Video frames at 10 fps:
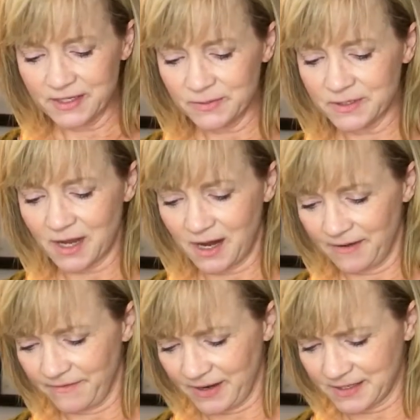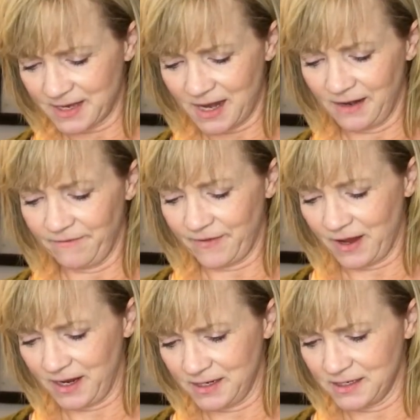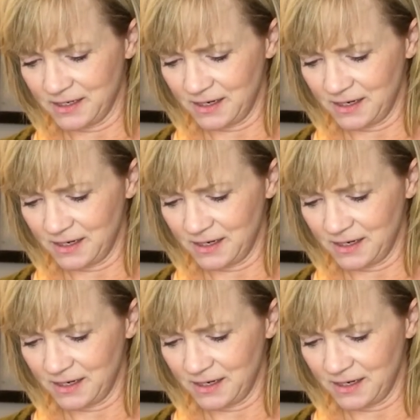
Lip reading: was kind of an exciting find.